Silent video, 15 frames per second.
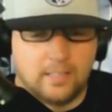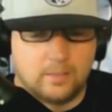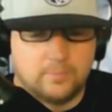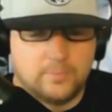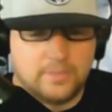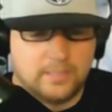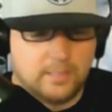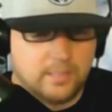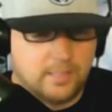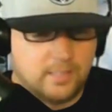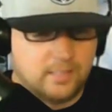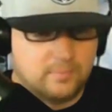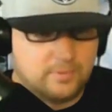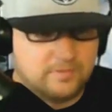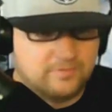I'll
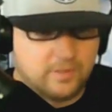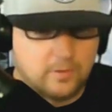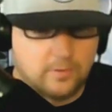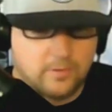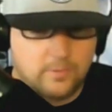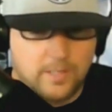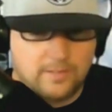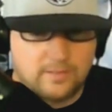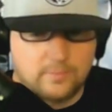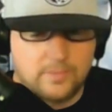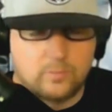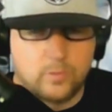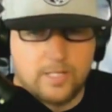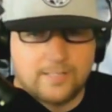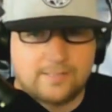be floating throughout the
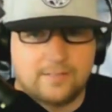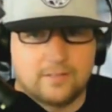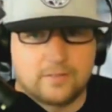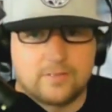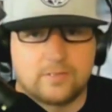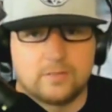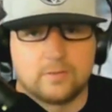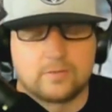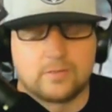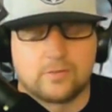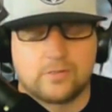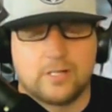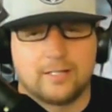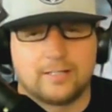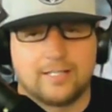Midwest here soon, so
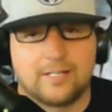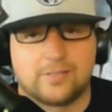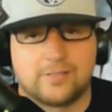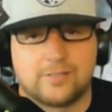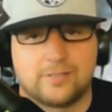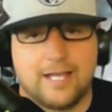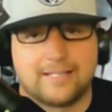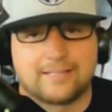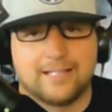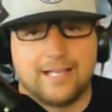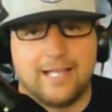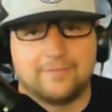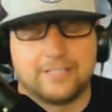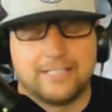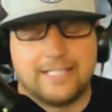try to catch you guys
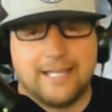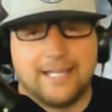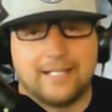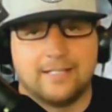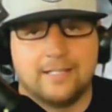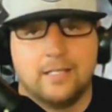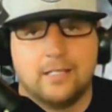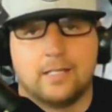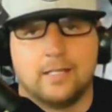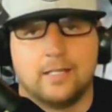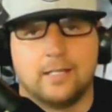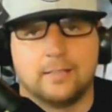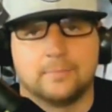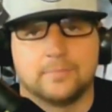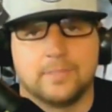live again.
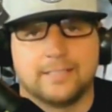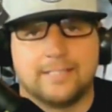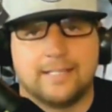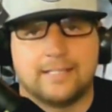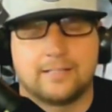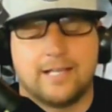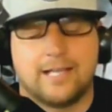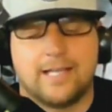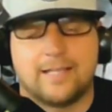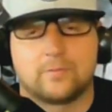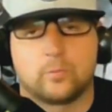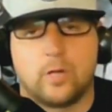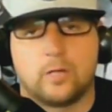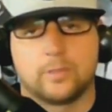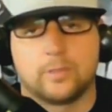Again, guys,
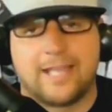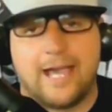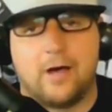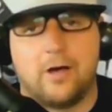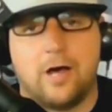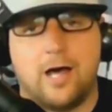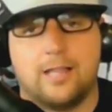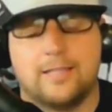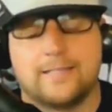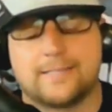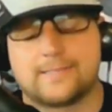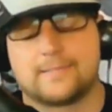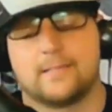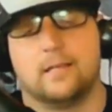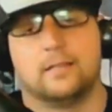we're on with Kyle
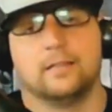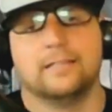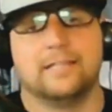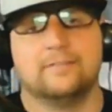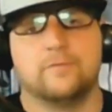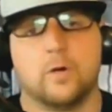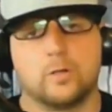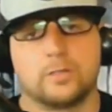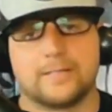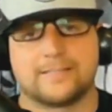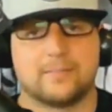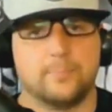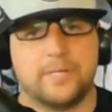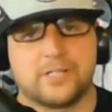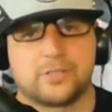Hollis, lead vocalist
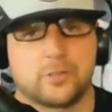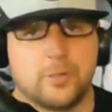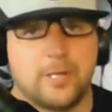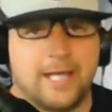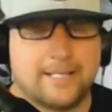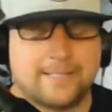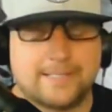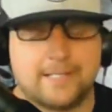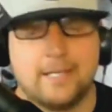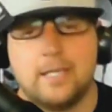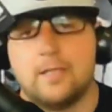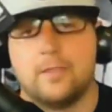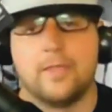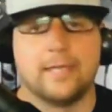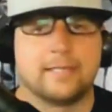of Picturesque.
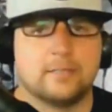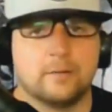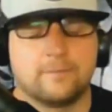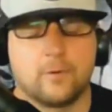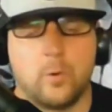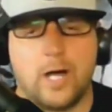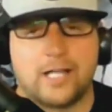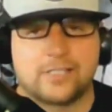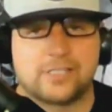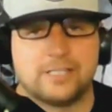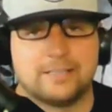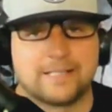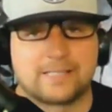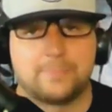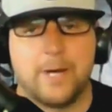Thank you for watching
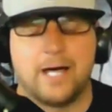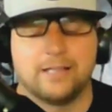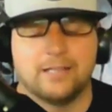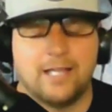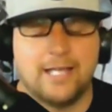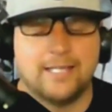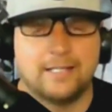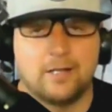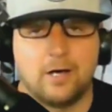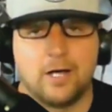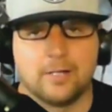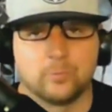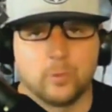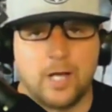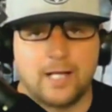The Spotlight
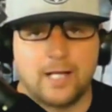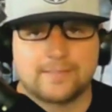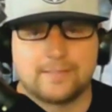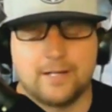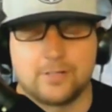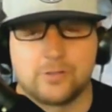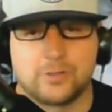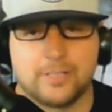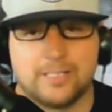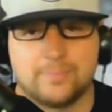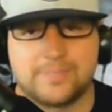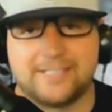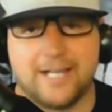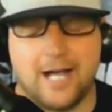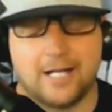on
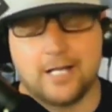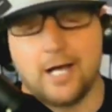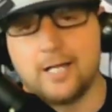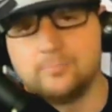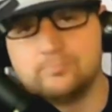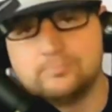rockstardreams.com.